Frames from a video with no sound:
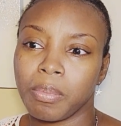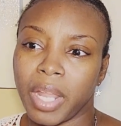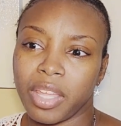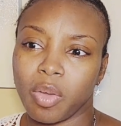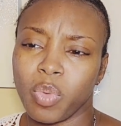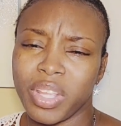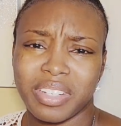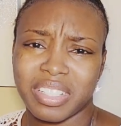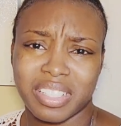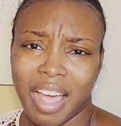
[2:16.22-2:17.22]
like we
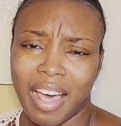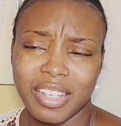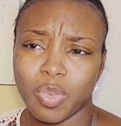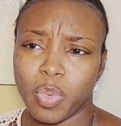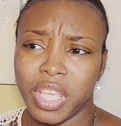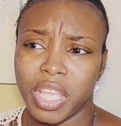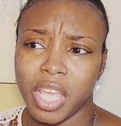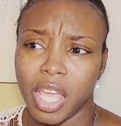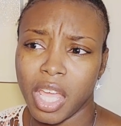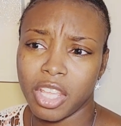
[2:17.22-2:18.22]
discuss, we,
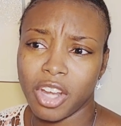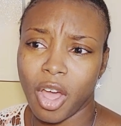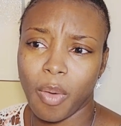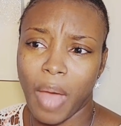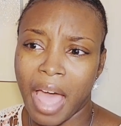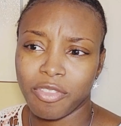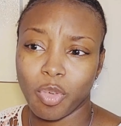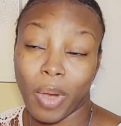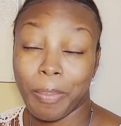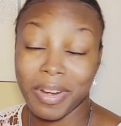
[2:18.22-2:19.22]
you know, have
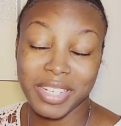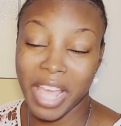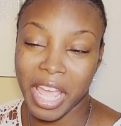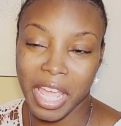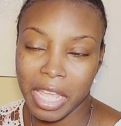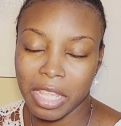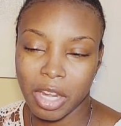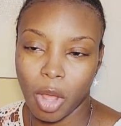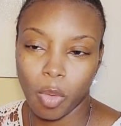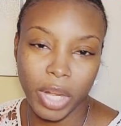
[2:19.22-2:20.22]
repartee,
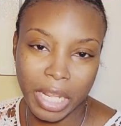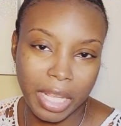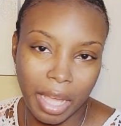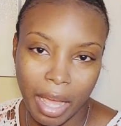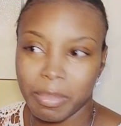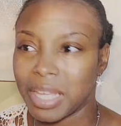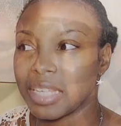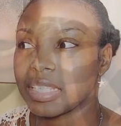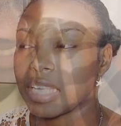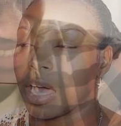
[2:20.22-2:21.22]
you know, witty comments.